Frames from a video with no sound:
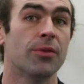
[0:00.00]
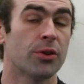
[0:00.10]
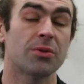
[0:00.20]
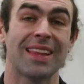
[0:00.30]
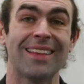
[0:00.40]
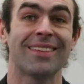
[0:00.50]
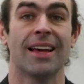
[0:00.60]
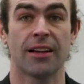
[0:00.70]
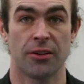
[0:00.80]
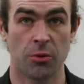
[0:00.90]
So that's
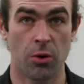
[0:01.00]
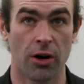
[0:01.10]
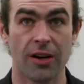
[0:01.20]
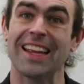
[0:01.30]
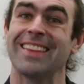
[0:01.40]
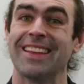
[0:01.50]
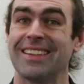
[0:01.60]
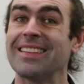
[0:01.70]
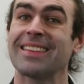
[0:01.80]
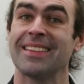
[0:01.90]
not going to work and they
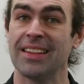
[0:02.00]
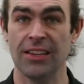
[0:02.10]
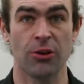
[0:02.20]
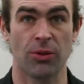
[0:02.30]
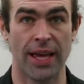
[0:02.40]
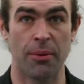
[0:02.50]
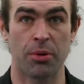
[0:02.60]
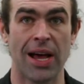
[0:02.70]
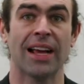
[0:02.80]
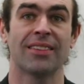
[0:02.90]
discontinued that
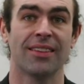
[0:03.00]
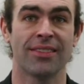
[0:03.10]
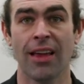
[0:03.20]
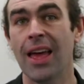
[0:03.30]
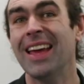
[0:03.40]
practice